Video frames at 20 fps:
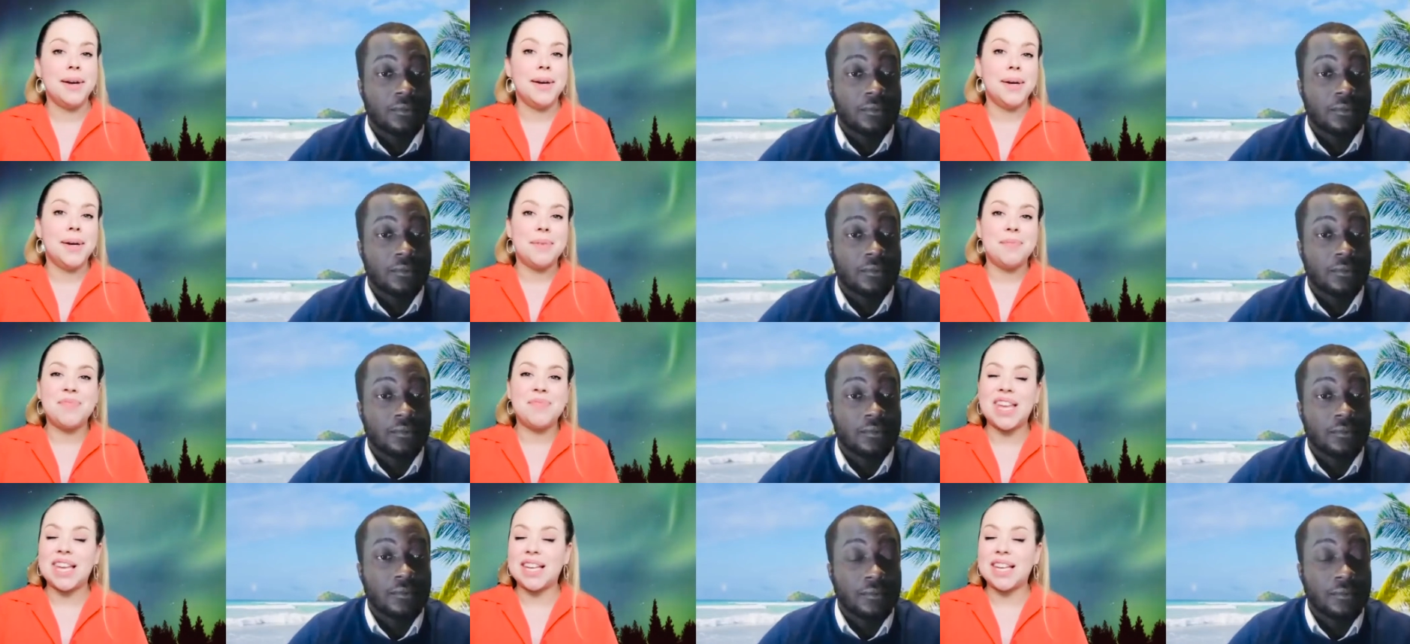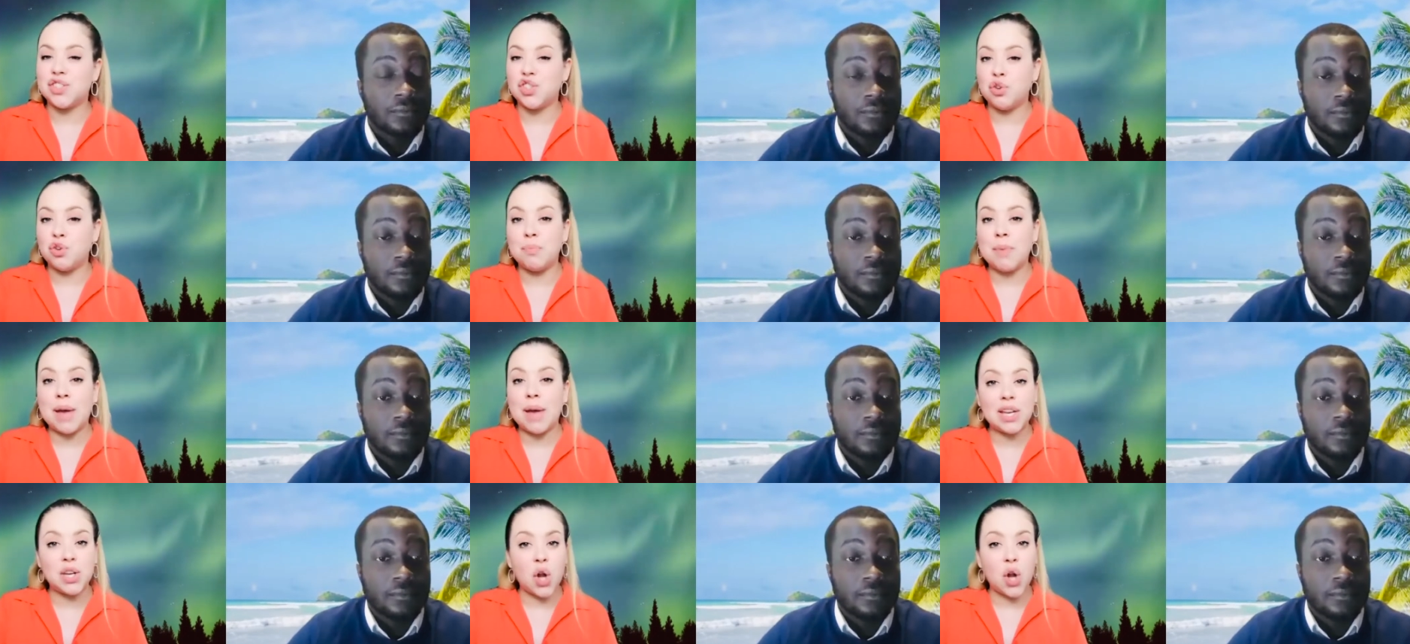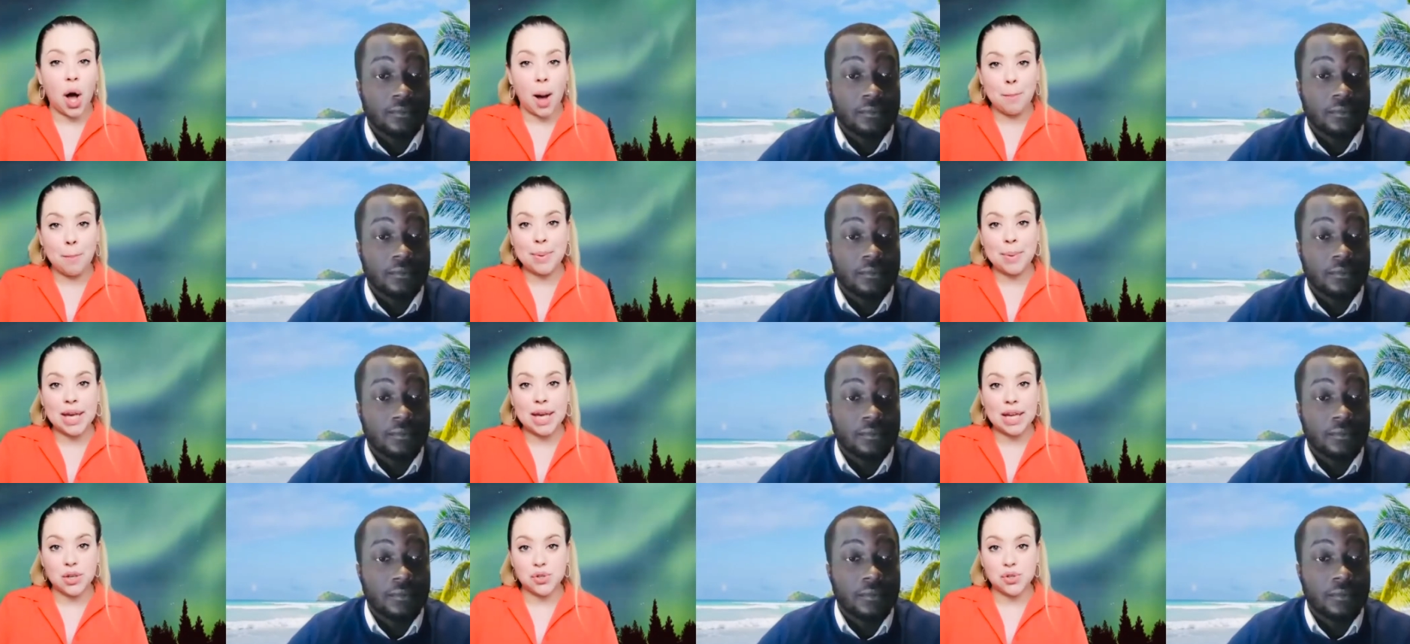Speaker 1: things you may not be
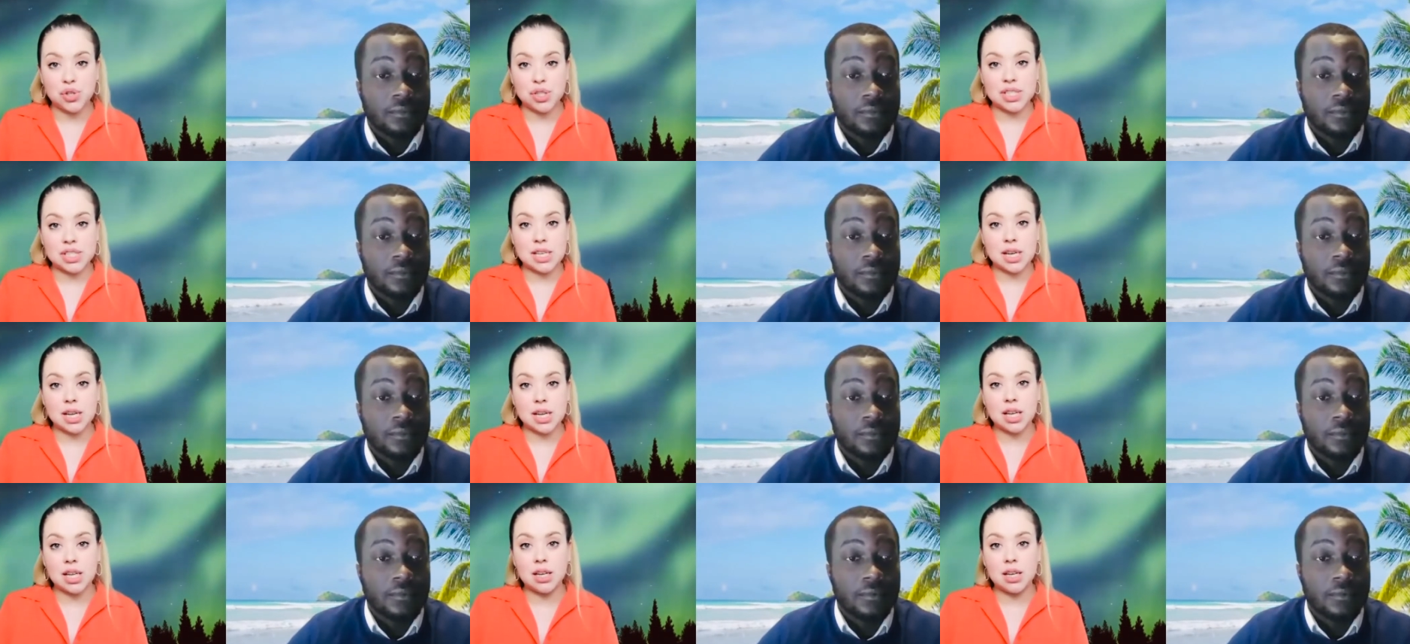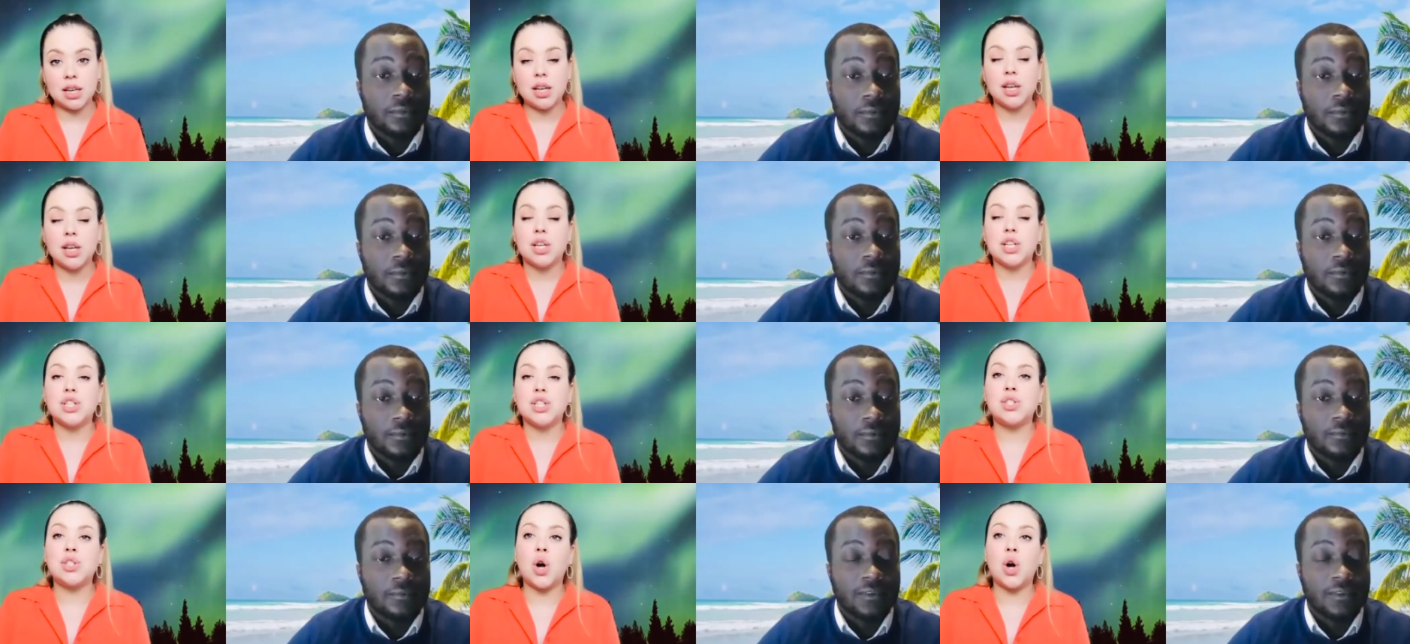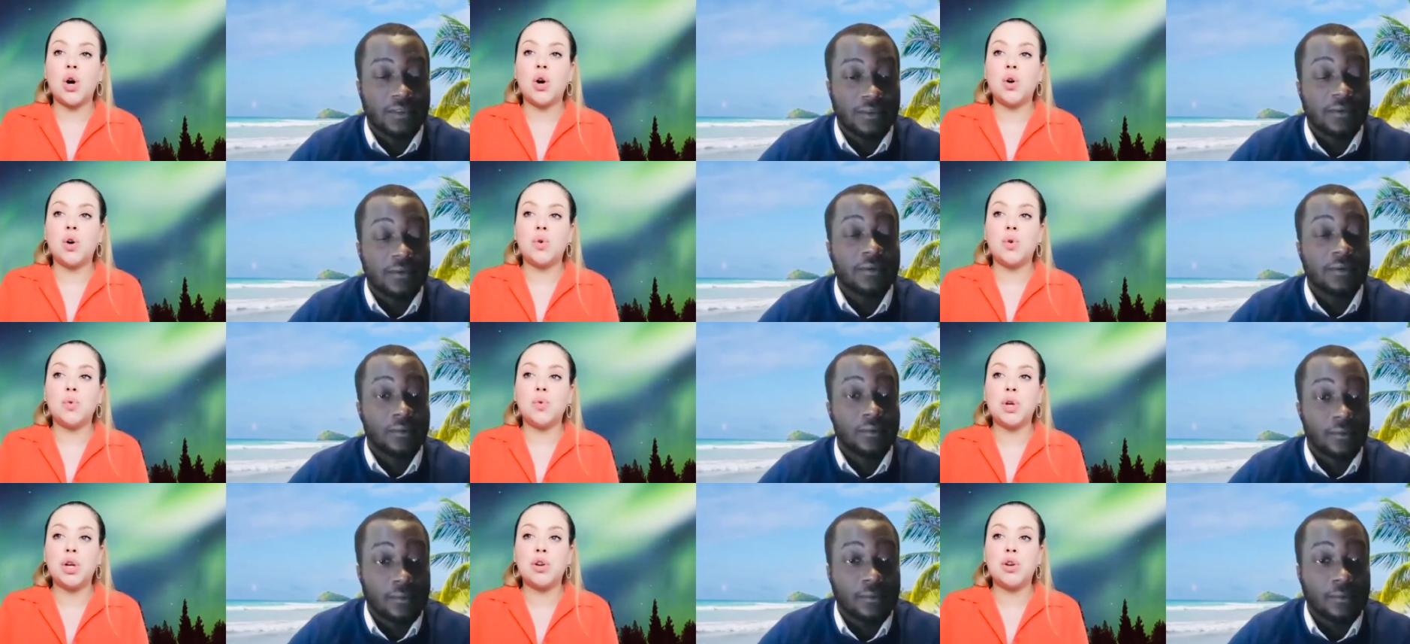interested in. So,
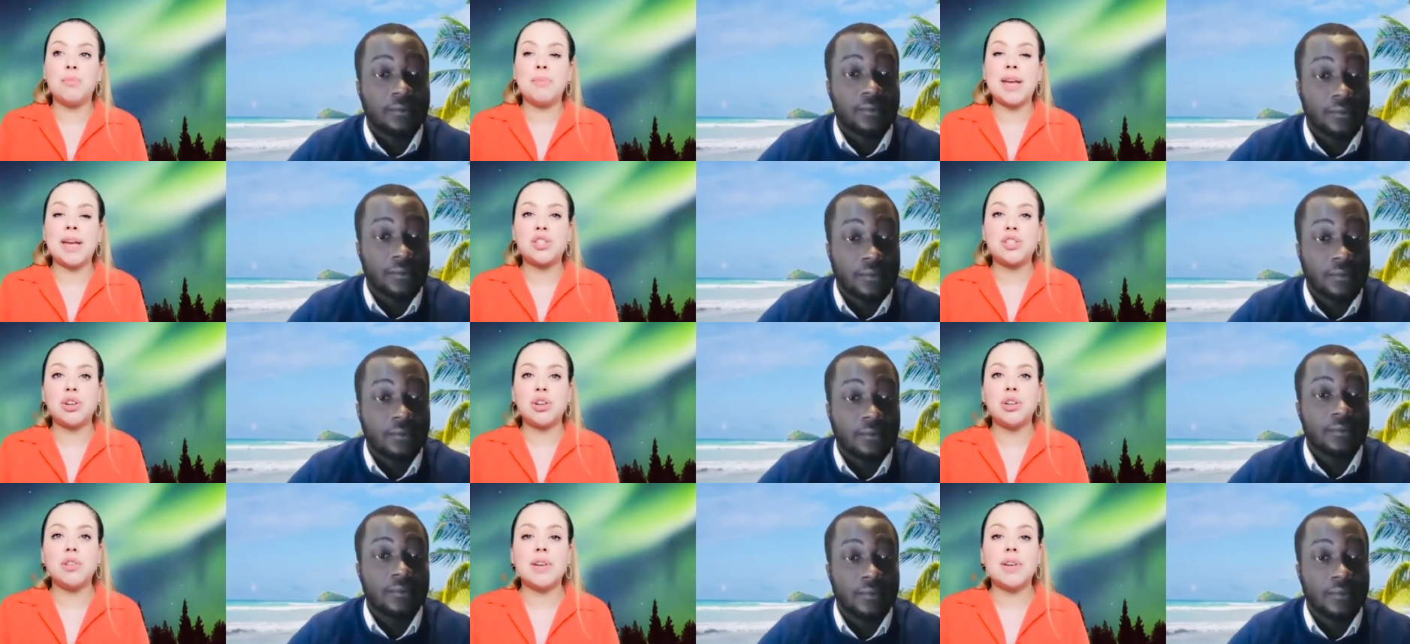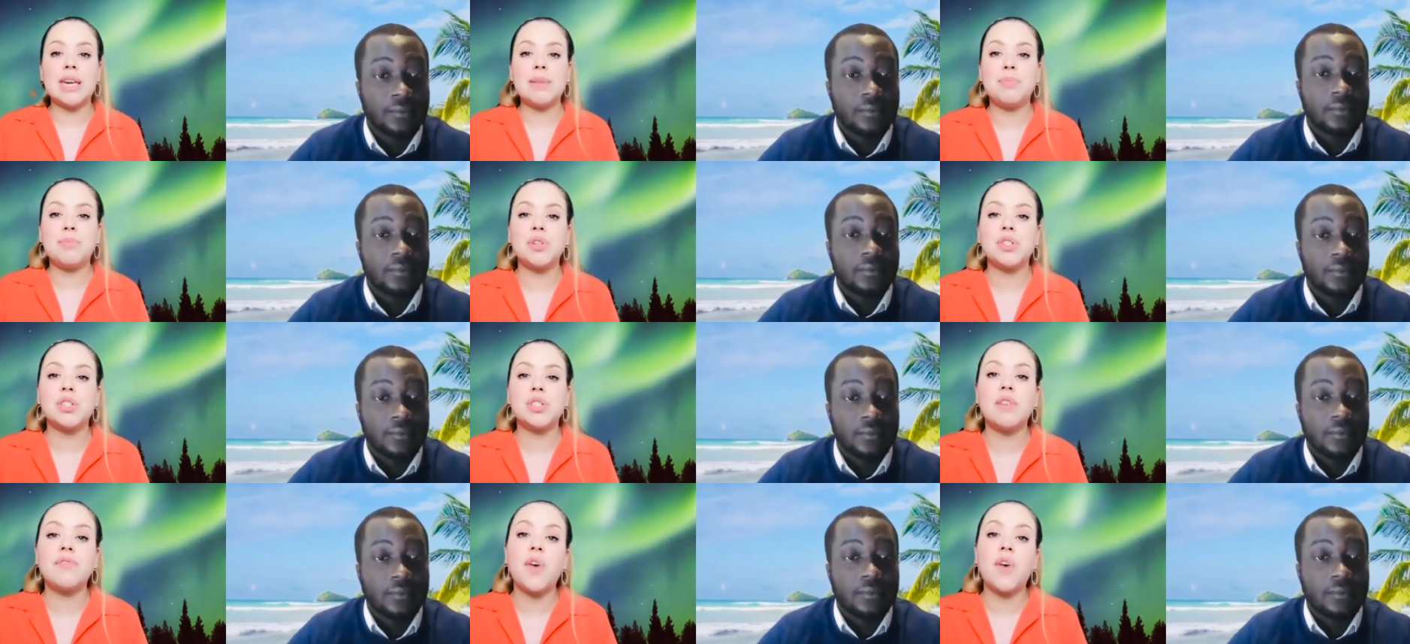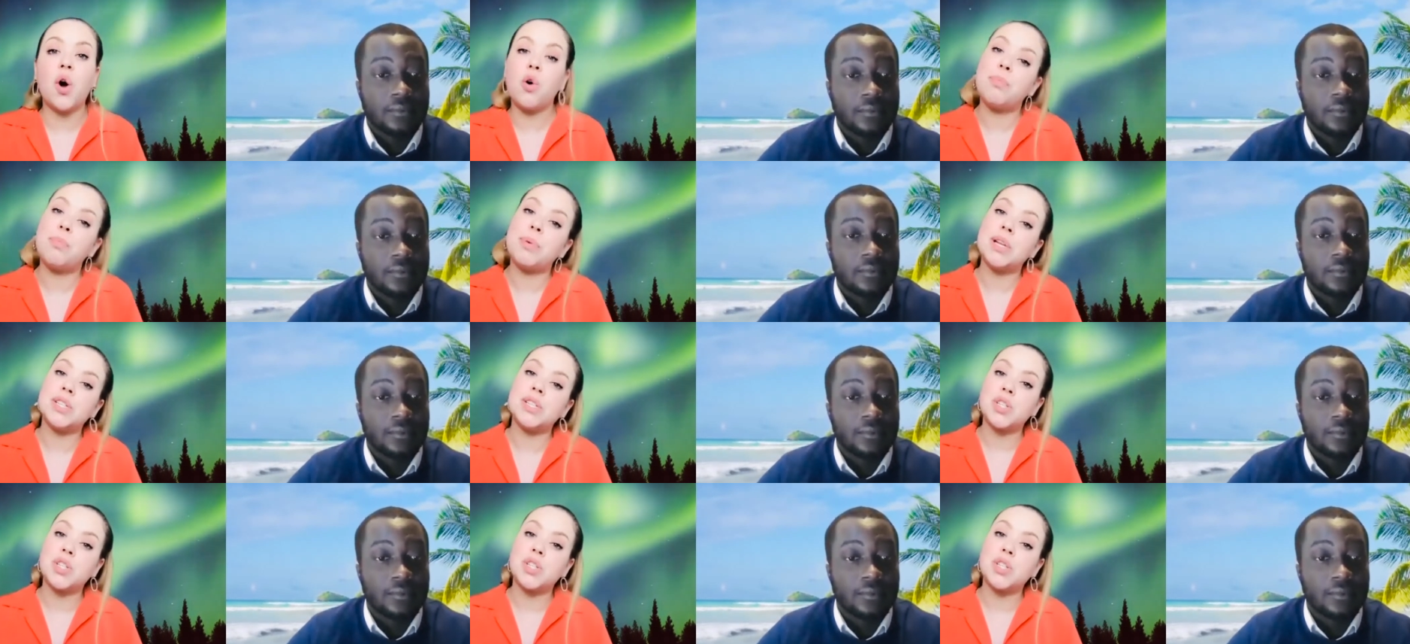you know, make sure you keep yourself open to